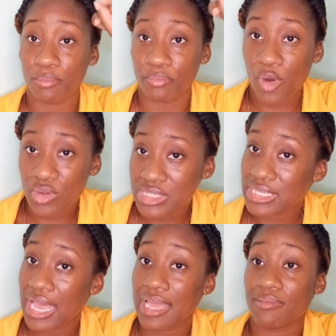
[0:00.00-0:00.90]
bone
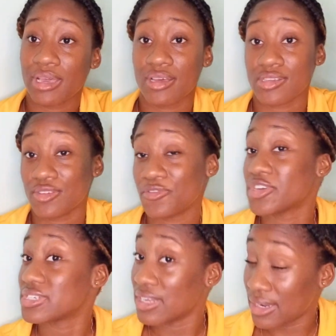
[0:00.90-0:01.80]
scan, because
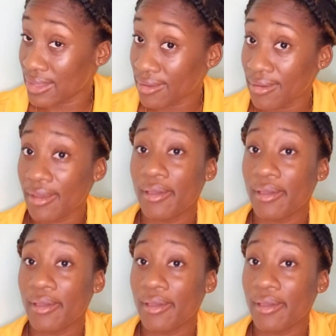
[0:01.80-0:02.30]
unfortunately